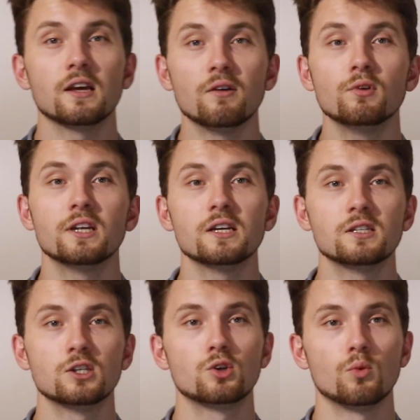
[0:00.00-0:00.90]
everyday
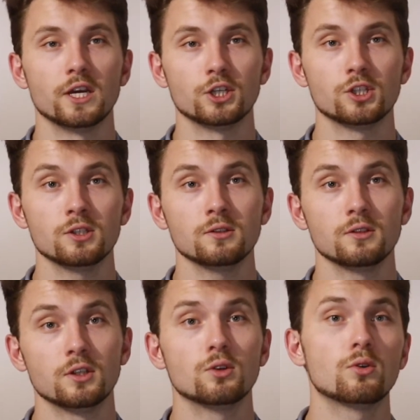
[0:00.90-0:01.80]
situation,
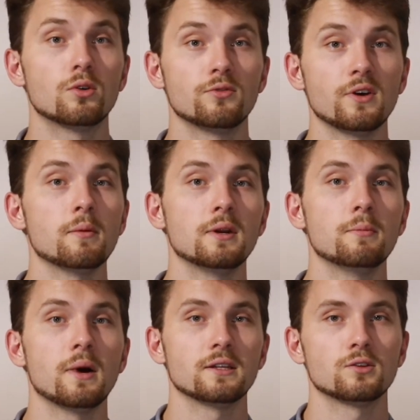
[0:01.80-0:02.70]
your family
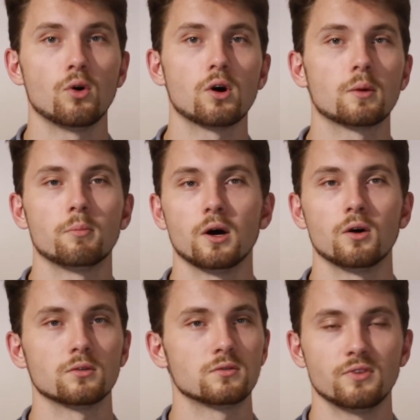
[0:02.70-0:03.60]
might talk
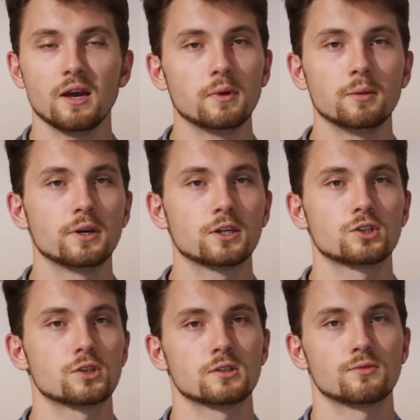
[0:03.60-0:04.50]
about family
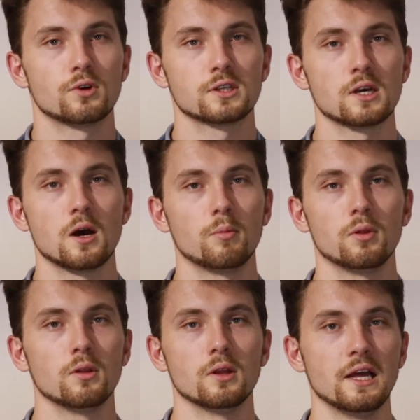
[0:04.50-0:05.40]
pictures, for
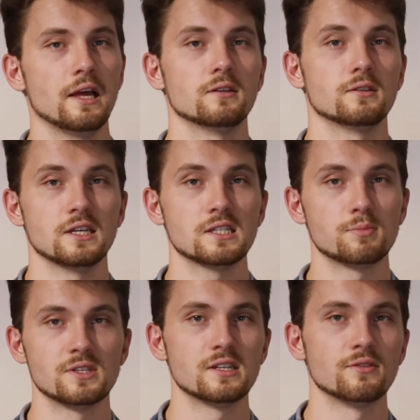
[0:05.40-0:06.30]
example, and that
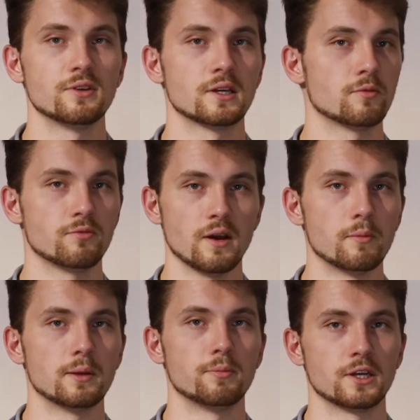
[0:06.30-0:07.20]
specific
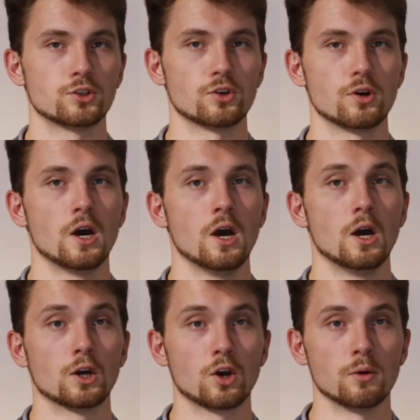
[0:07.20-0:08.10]
family picture
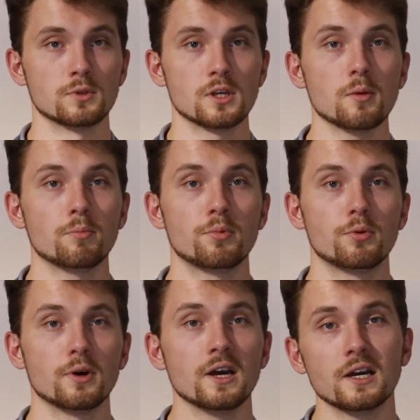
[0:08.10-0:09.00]
comes up
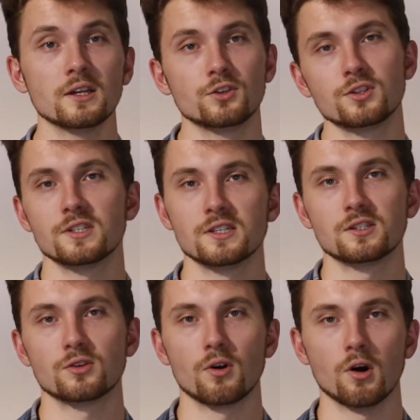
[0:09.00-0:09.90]
and your
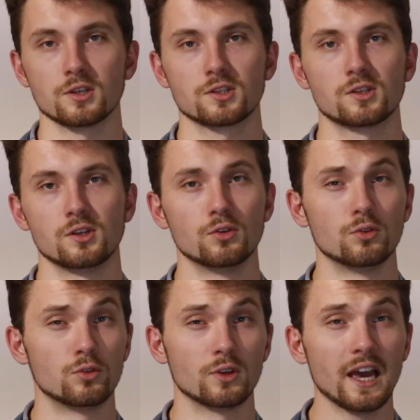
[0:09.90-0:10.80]
sister asks you
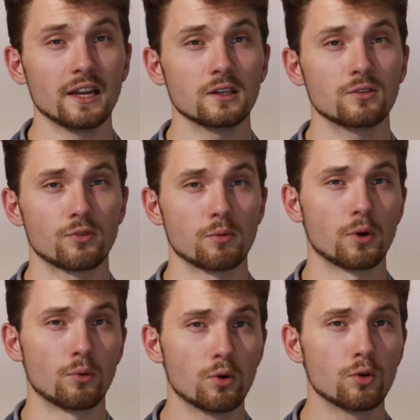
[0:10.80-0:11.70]
to get it from
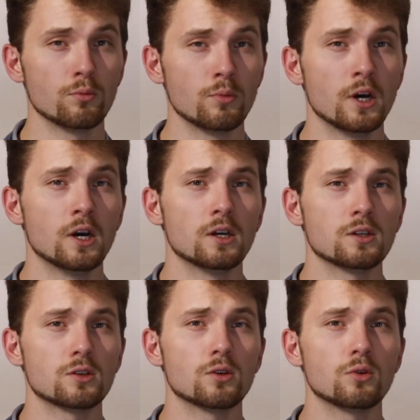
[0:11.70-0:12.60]
her room,
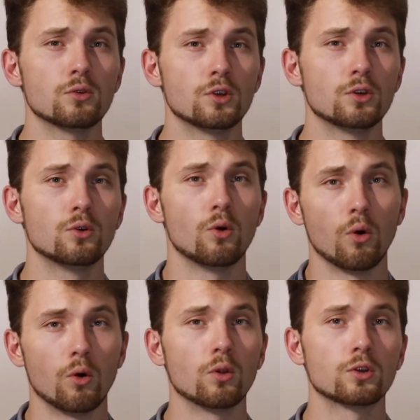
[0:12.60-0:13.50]
so you
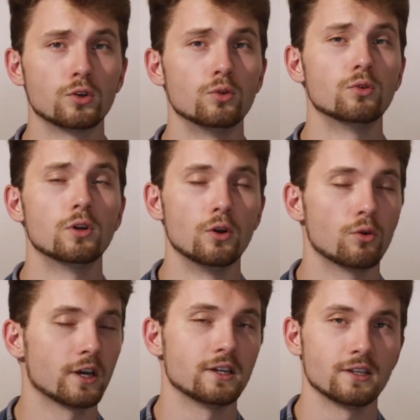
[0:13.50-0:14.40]
all could
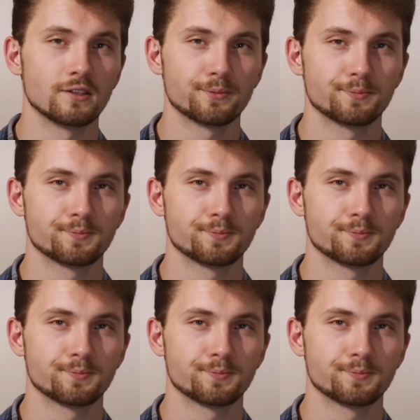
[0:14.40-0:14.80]
look at it.